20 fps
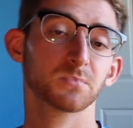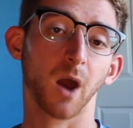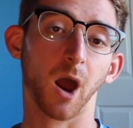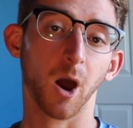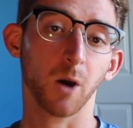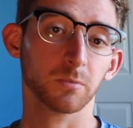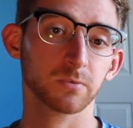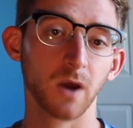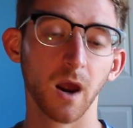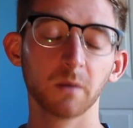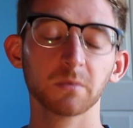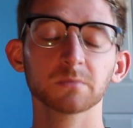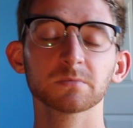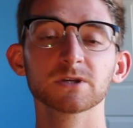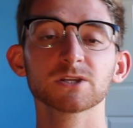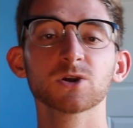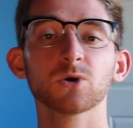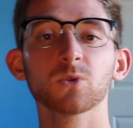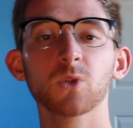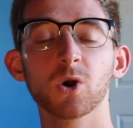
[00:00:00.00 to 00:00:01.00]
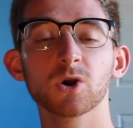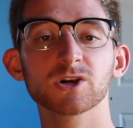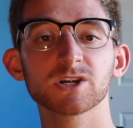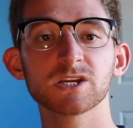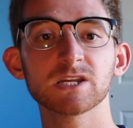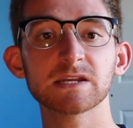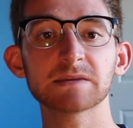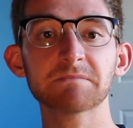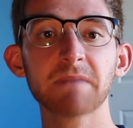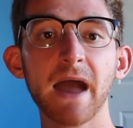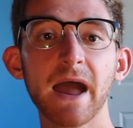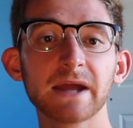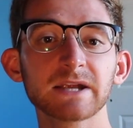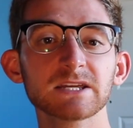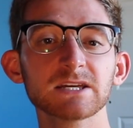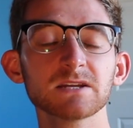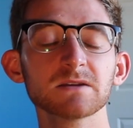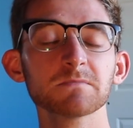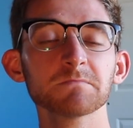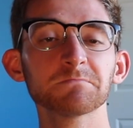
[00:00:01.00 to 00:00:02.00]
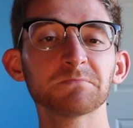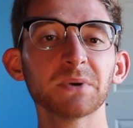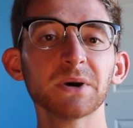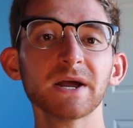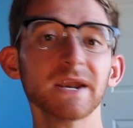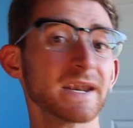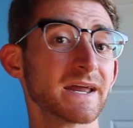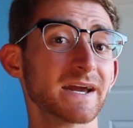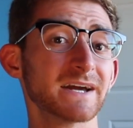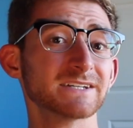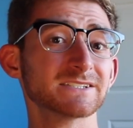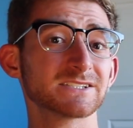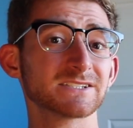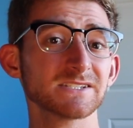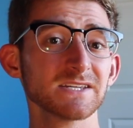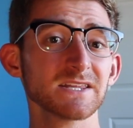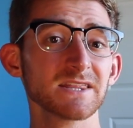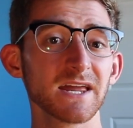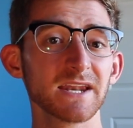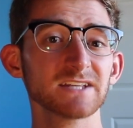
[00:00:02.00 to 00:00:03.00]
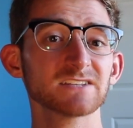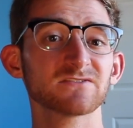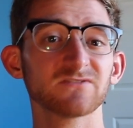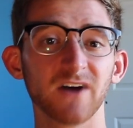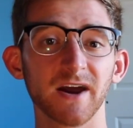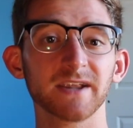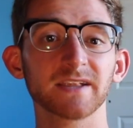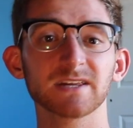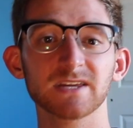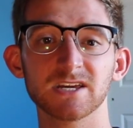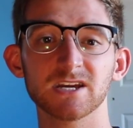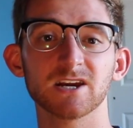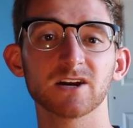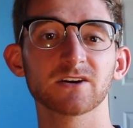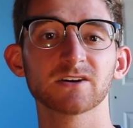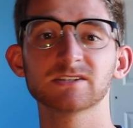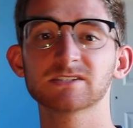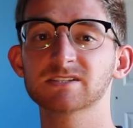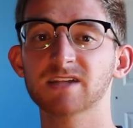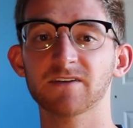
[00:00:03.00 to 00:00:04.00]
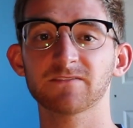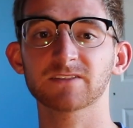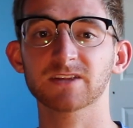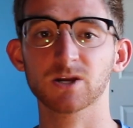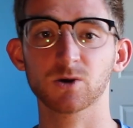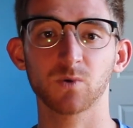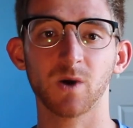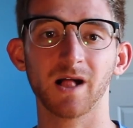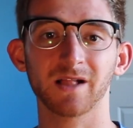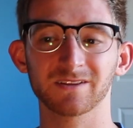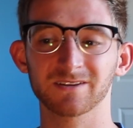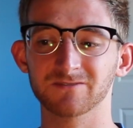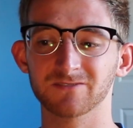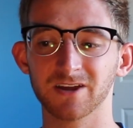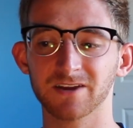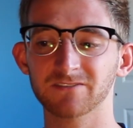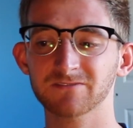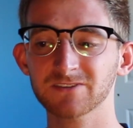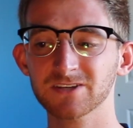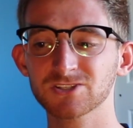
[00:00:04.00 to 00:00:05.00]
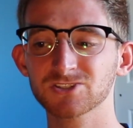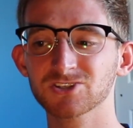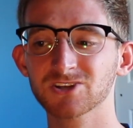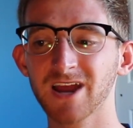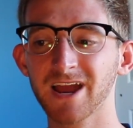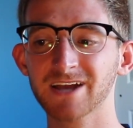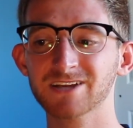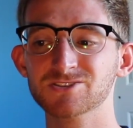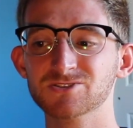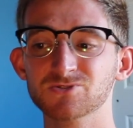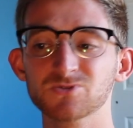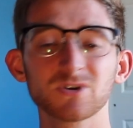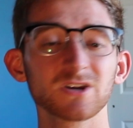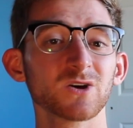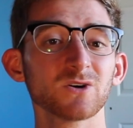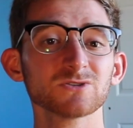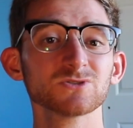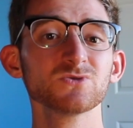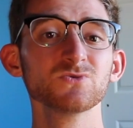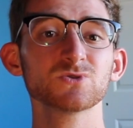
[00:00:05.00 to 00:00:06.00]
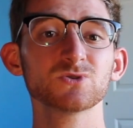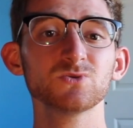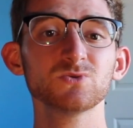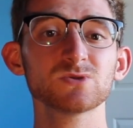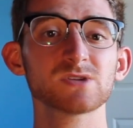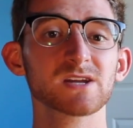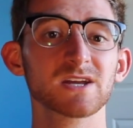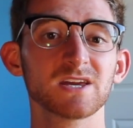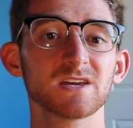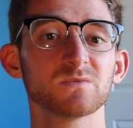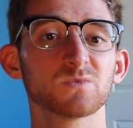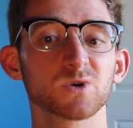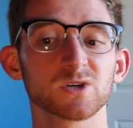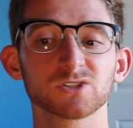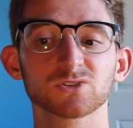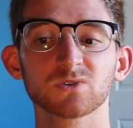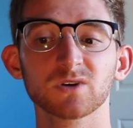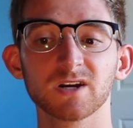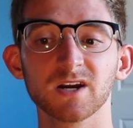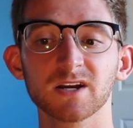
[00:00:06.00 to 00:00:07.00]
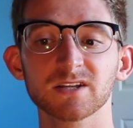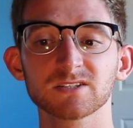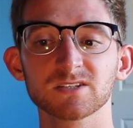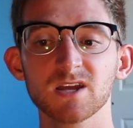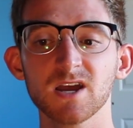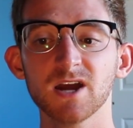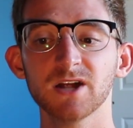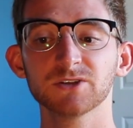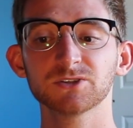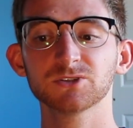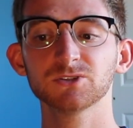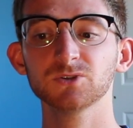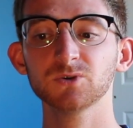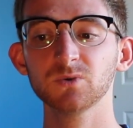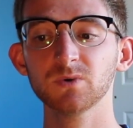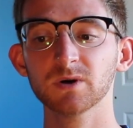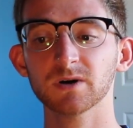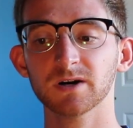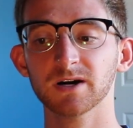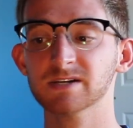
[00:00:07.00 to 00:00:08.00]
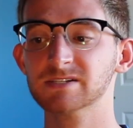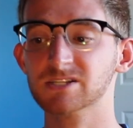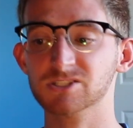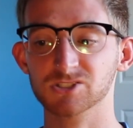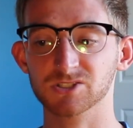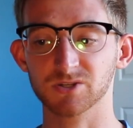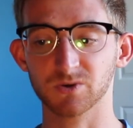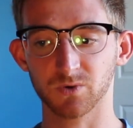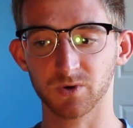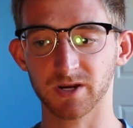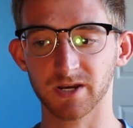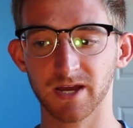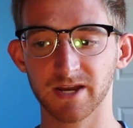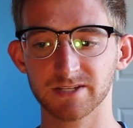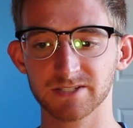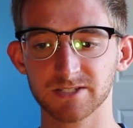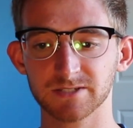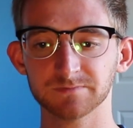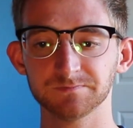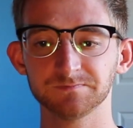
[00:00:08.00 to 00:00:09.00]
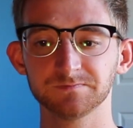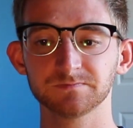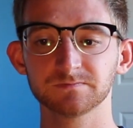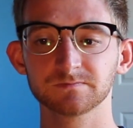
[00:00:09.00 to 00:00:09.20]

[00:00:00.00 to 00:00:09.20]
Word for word: I'll probably no longer need Magnet, but seeing that it's finally here is definitely a quality of life feature as you can also use the keyboard shortcuts to essentially organize it.